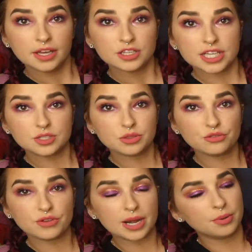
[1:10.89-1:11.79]
So that's what the
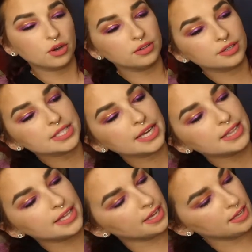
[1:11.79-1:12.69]
front pocket looks like
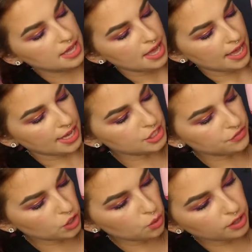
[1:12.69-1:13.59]
there. As
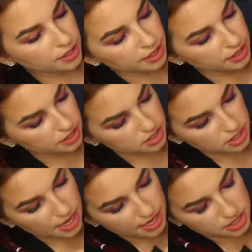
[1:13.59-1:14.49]
for the quality of the
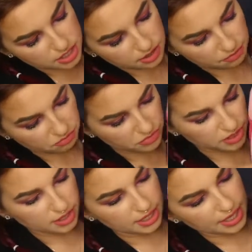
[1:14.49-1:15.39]
inside
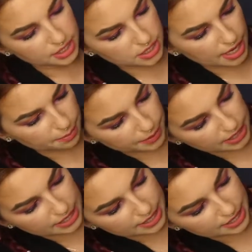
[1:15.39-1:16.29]

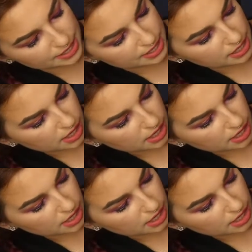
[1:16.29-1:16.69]
bit is